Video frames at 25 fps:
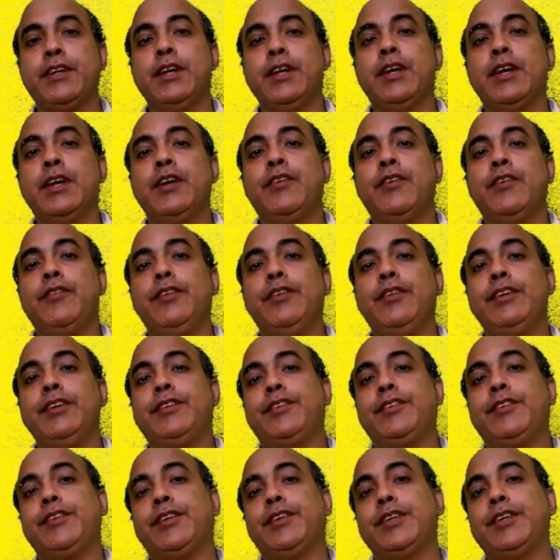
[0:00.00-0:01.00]

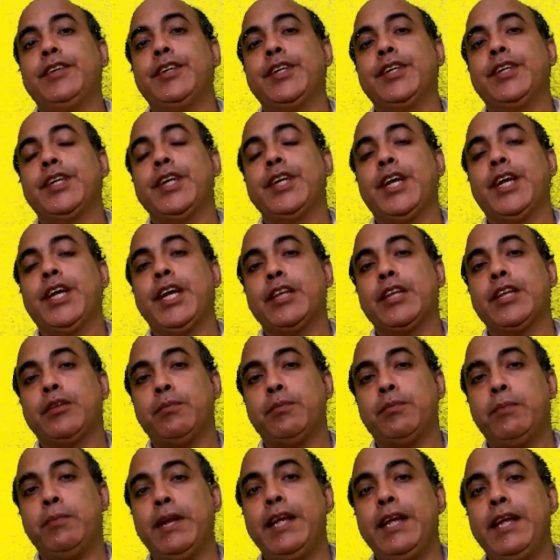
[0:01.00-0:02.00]
which
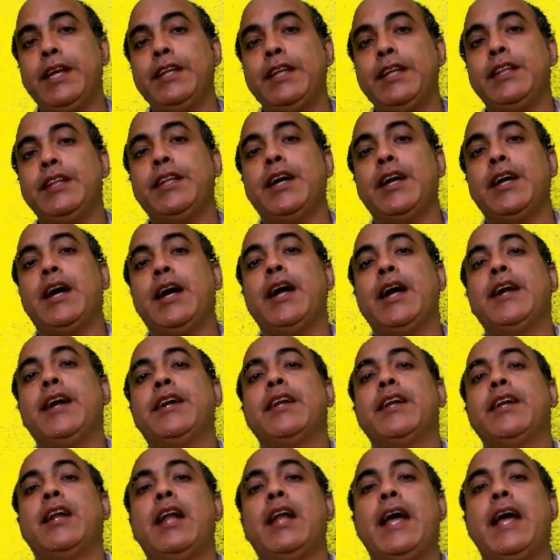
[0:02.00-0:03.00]
explain the
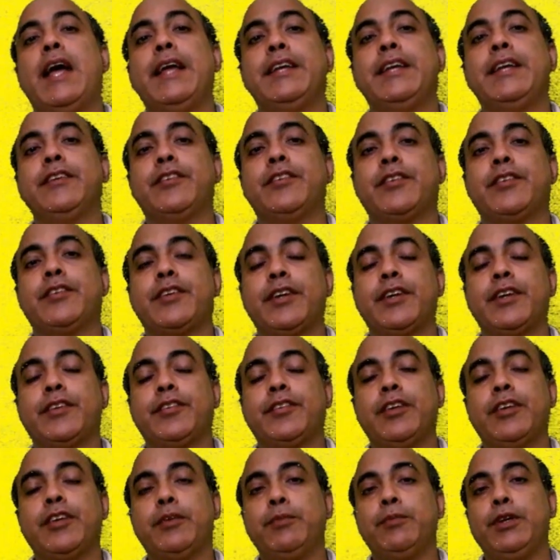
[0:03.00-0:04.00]
underlying
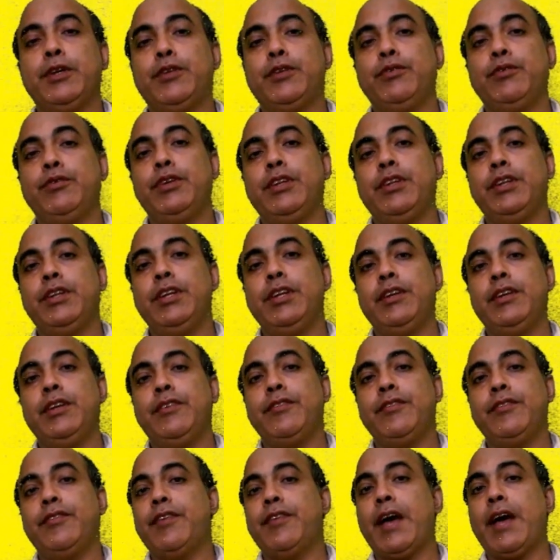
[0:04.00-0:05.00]
structure between the
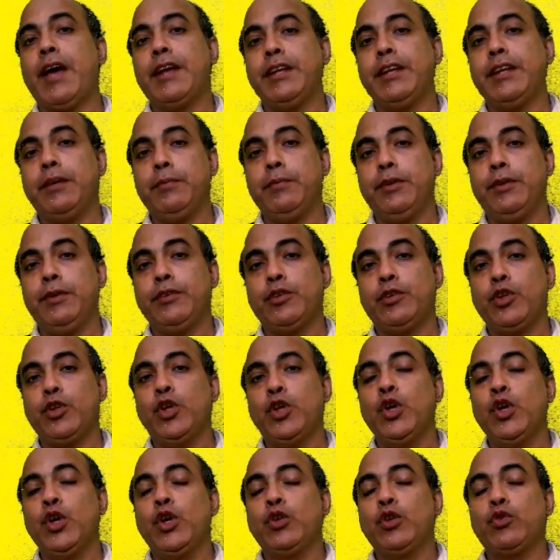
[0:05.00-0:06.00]
variables.
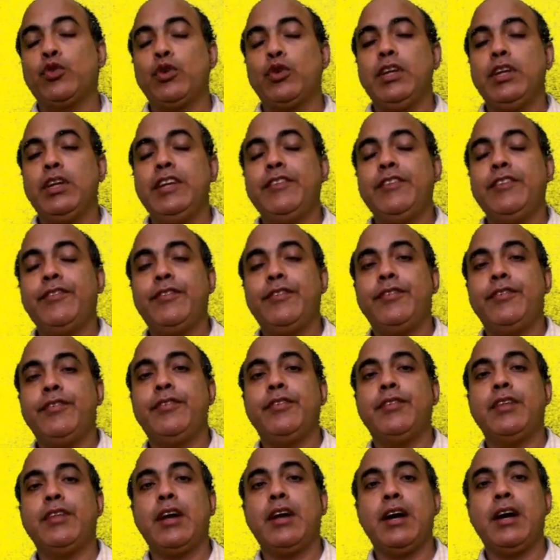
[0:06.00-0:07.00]
So if
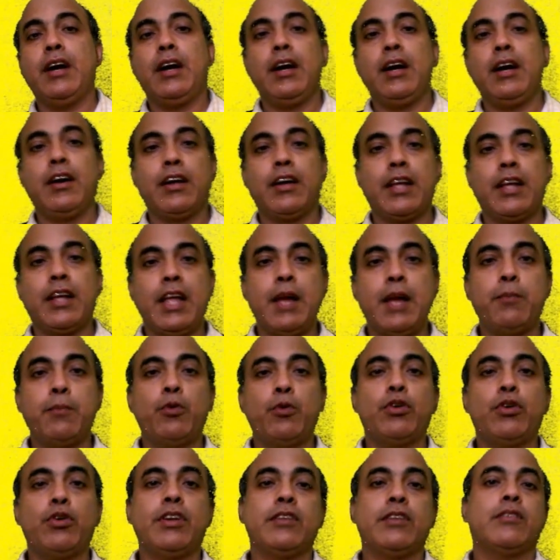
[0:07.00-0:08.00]
the KMO
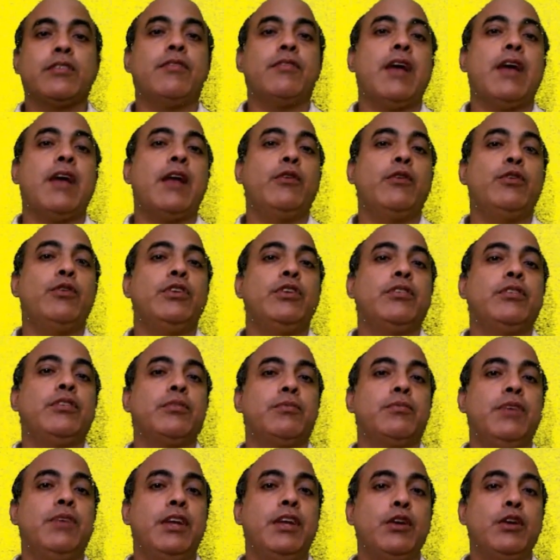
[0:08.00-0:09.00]
test value is
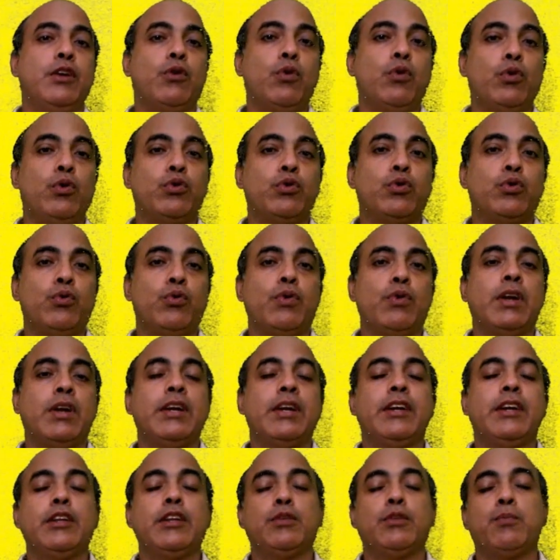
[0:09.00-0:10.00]
very close to 1, it
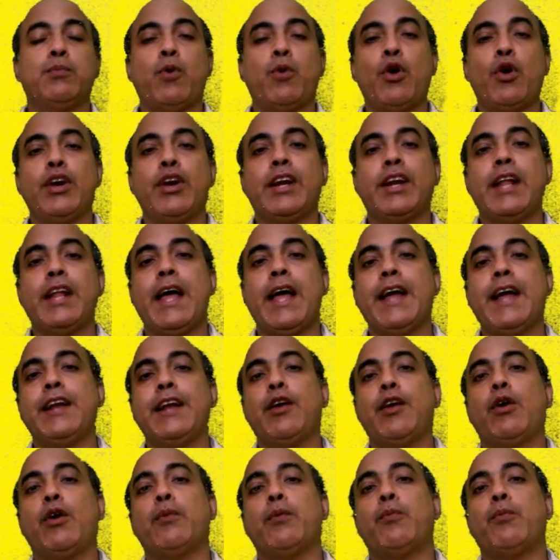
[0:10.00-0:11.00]
is 0.9
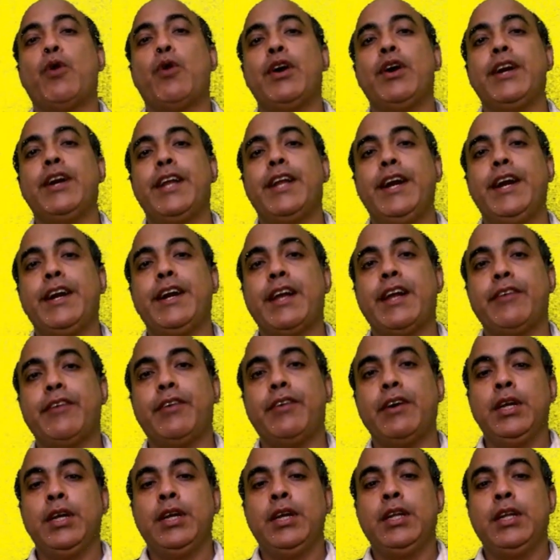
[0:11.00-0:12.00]
or 0.8
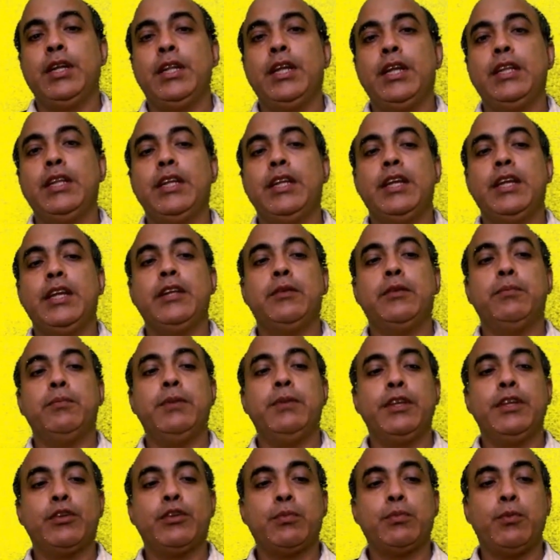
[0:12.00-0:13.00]
above, then there is
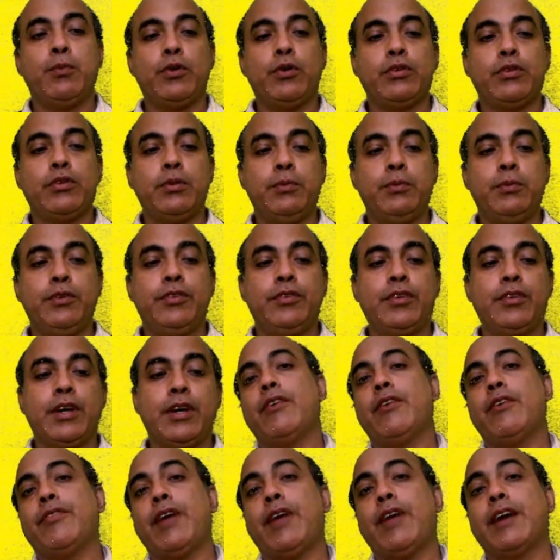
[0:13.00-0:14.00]
best possible
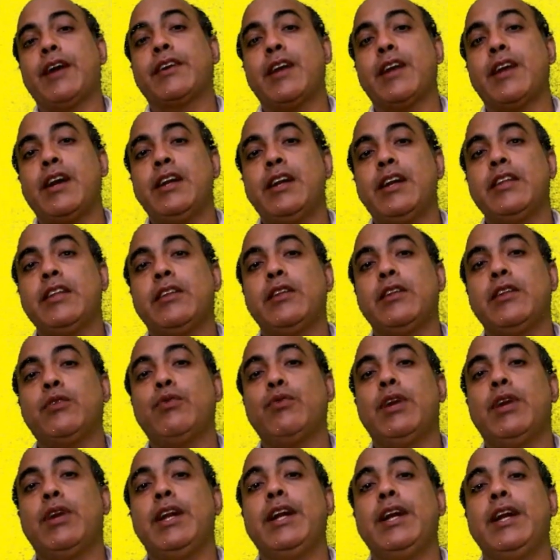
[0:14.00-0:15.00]
chance factor analysis will
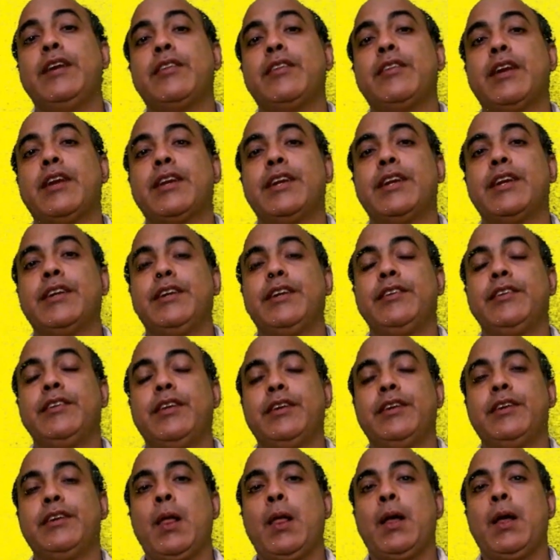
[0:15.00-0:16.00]
yield certain result.
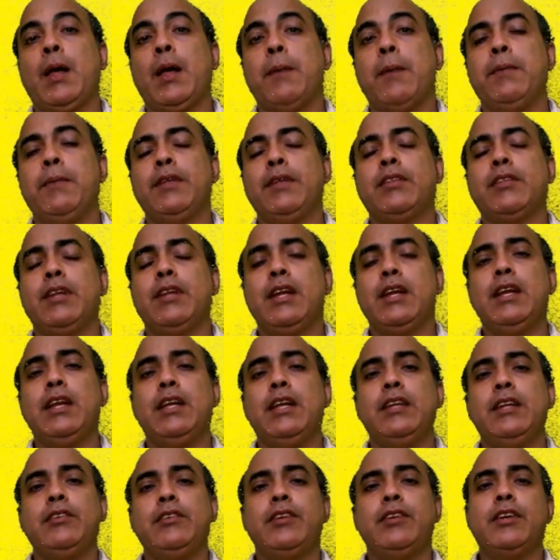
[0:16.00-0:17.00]
Basically,
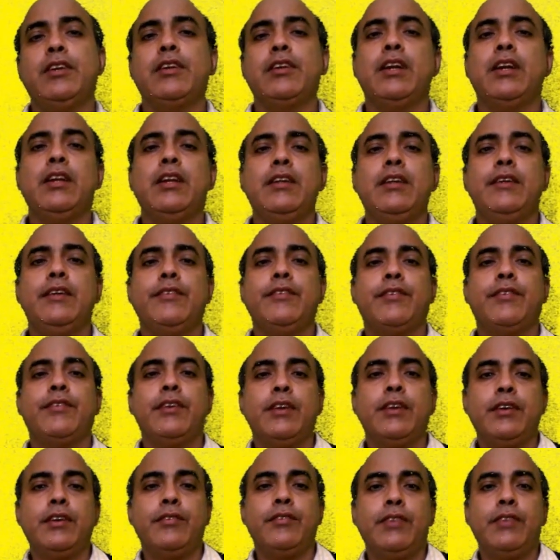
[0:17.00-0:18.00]
in generally, if
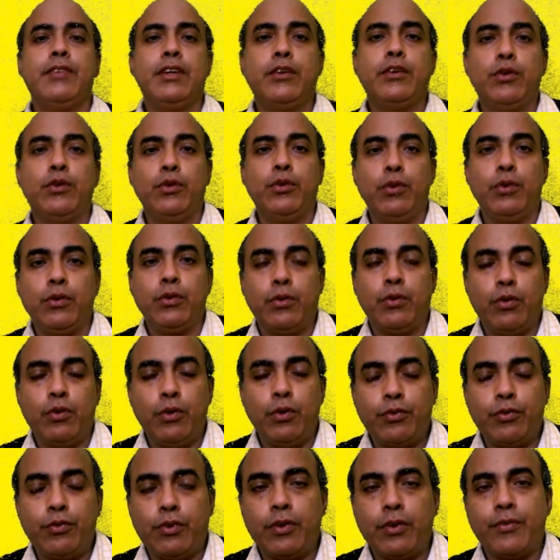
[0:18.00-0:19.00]
we go
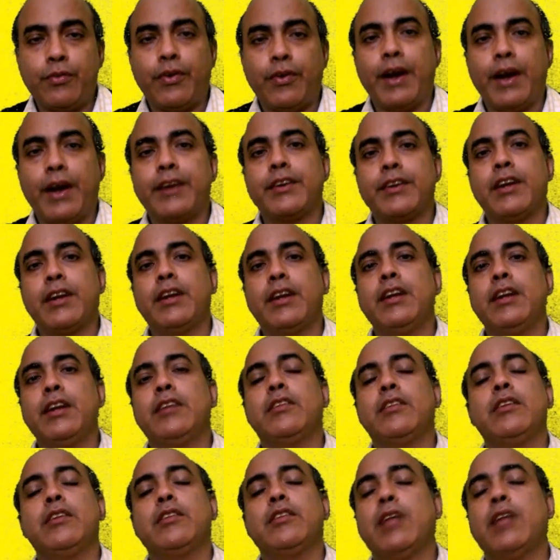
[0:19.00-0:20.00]
for factor
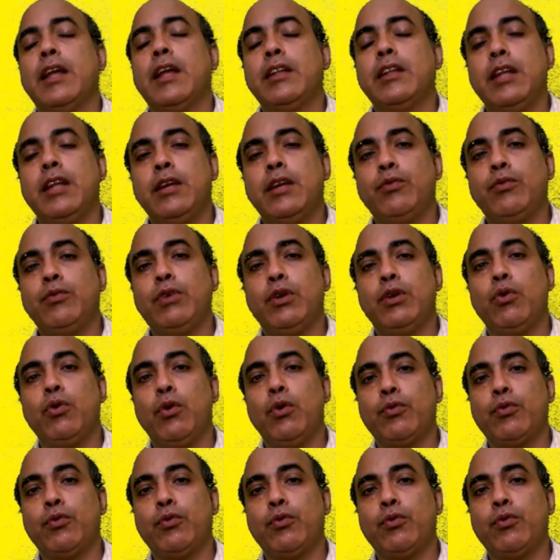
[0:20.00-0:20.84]
analysis and then we go for